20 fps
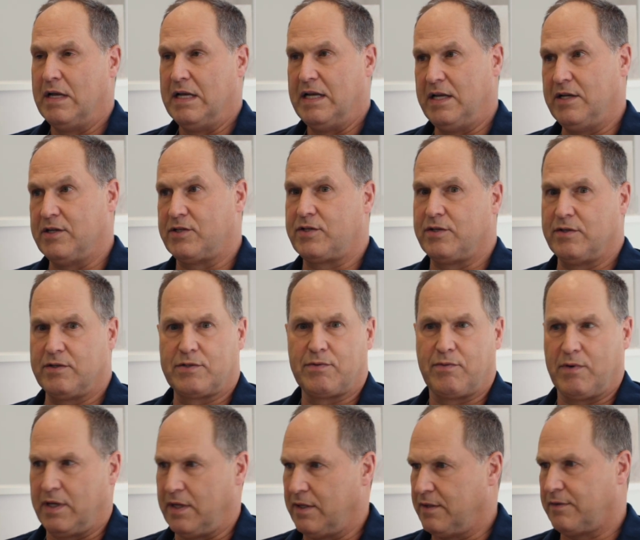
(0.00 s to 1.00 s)
issues
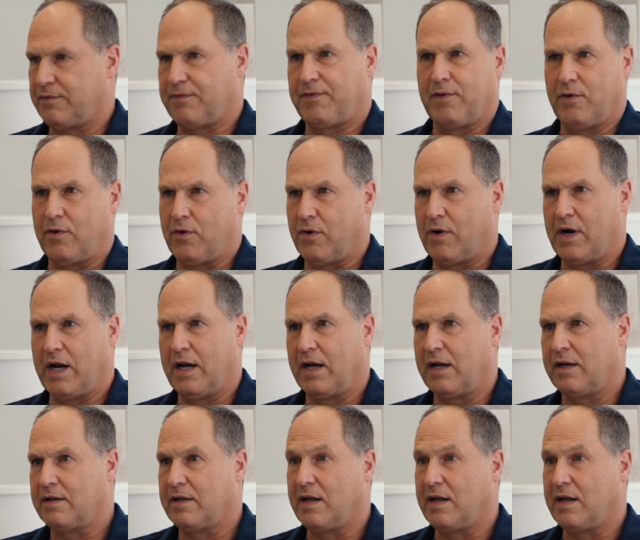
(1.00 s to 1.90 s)
with flooring